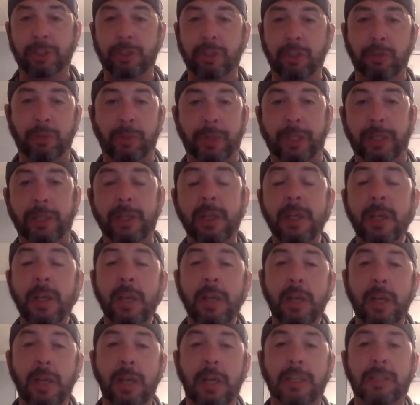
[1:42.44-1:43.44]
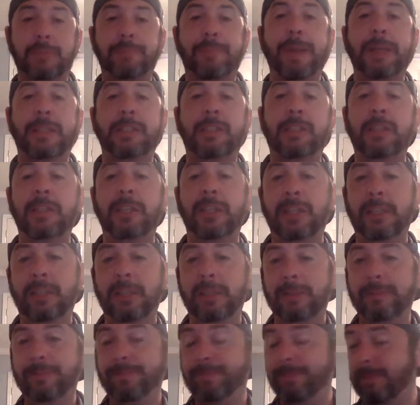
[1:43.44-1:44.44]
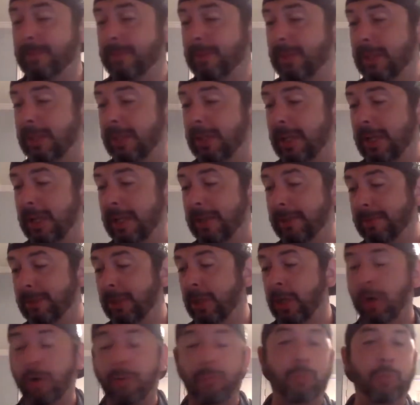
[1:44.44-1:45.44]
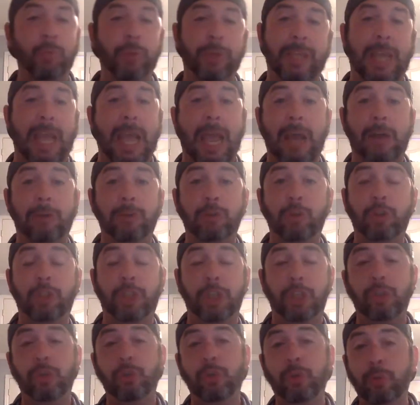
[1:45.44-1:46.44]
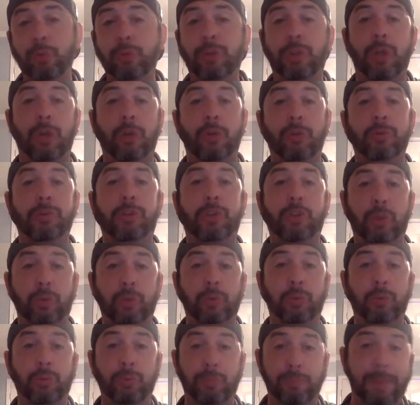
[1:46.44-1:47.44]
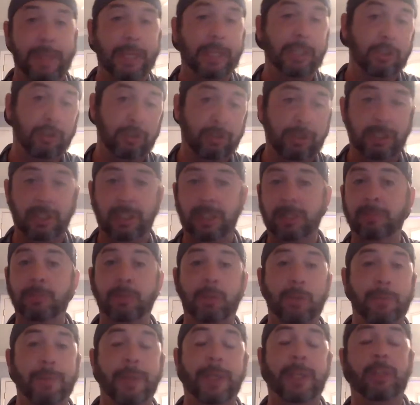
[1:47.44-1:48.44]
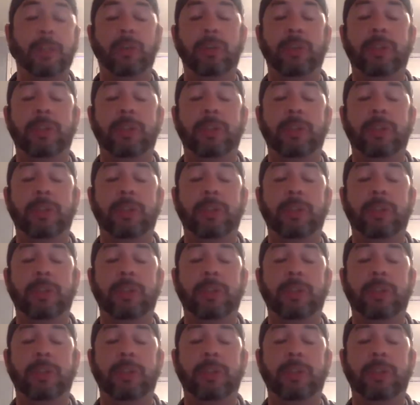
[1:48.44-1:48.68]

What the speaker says: doing, especially, with how you can use those to make your teams or make your